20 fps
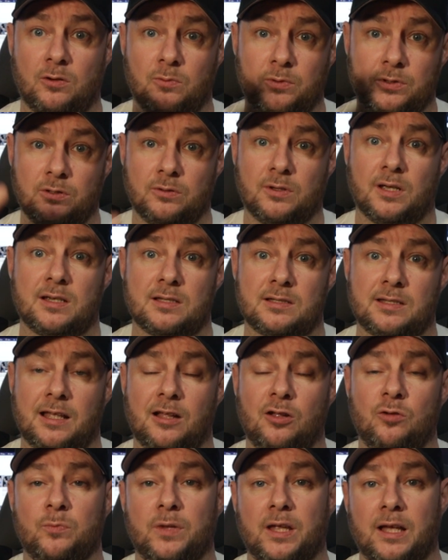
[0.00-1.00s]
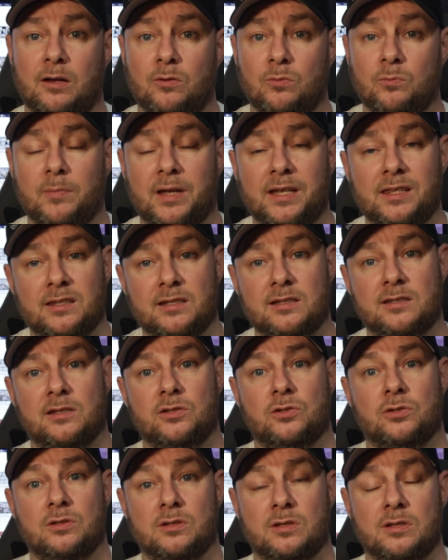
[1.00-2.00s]
I want you guys to help me out make the
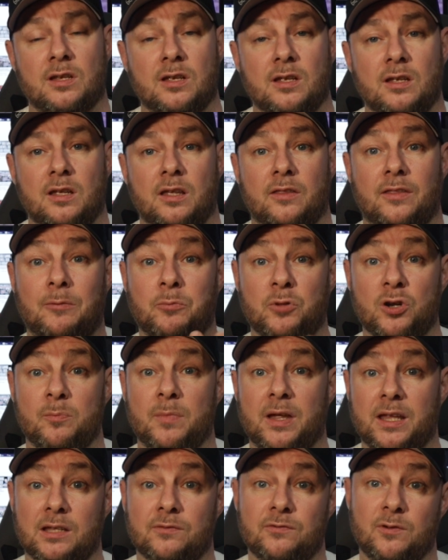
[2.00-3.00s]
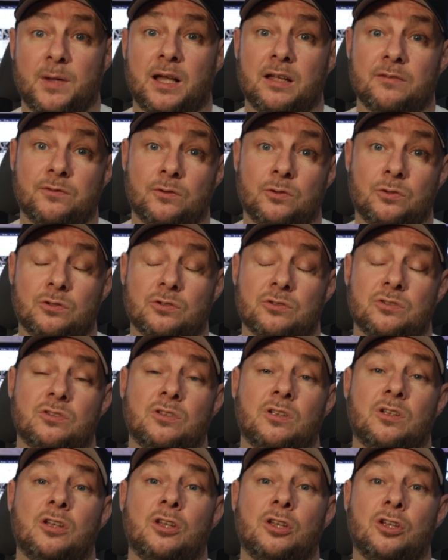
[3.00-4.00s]
decisions that I'm going to make for my Force
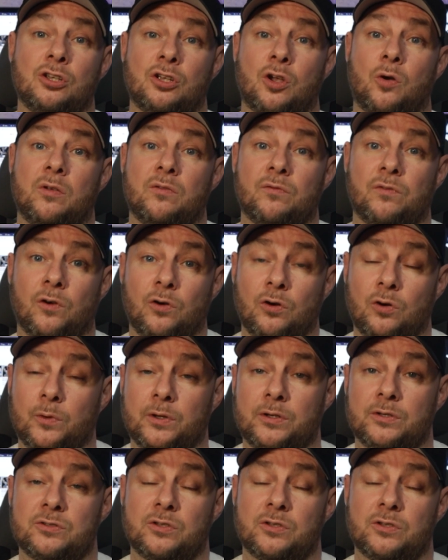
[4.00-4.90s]
going forward.